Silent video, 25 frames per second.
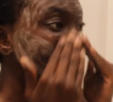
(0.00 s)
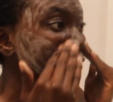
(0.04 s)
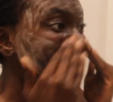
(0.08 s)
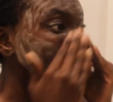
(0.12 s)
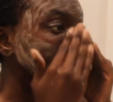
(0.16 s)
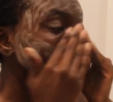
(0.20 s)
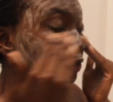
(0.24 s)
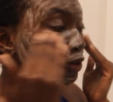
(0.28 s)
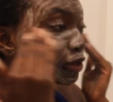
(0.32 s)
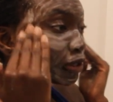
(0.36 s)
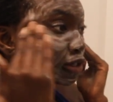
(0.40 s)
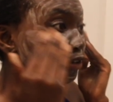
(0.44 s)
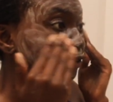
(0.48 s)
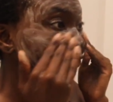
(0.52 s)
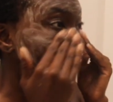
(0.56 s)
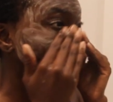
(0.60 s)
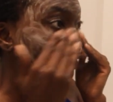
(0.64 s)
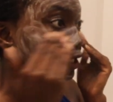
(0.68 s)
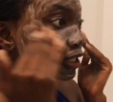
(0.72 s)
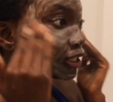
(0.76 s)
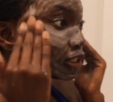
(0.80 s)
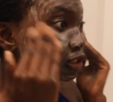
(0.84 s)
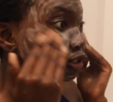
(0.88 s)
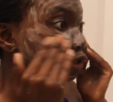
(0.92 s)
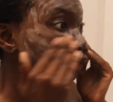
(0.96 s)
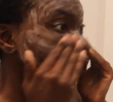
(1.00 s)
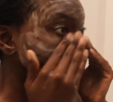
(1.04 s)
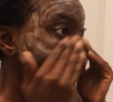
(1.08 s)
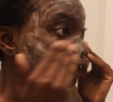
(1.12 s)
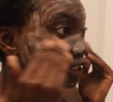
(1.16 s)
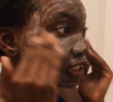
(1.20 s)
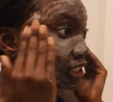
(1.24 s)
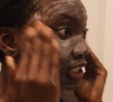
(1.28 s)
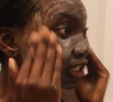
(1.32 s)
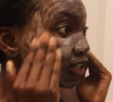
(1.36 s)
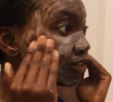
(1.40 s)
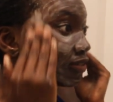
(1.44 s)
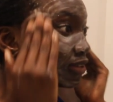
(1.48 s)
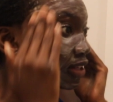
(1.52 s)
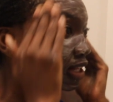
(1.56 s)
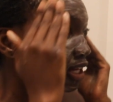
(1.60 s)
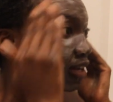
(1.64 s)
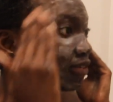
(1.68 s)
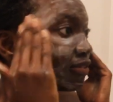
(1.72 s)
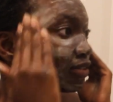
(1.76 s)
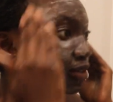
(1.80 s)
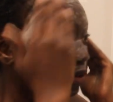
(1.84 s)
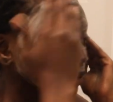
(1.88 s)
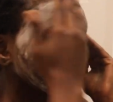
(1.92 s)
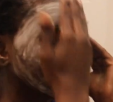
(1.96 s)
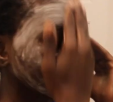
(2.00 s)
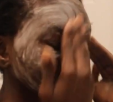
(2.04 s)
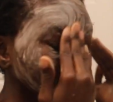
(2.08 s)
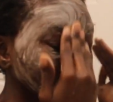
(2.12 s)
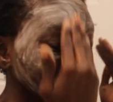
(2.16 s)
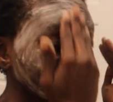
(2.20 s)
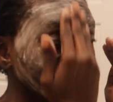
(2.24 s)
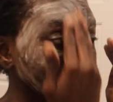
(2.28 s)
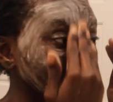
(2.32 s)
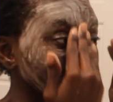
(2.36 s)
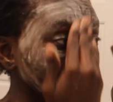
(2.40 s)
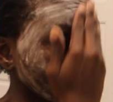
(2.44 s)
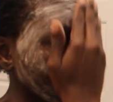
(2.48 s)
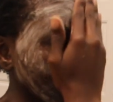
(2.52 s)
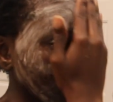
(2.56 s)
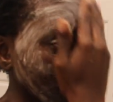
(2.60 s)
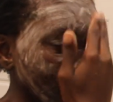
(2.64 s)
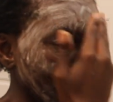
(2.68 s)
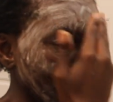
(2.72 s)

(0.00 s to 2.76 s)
and in order for us to receive love, in order for us to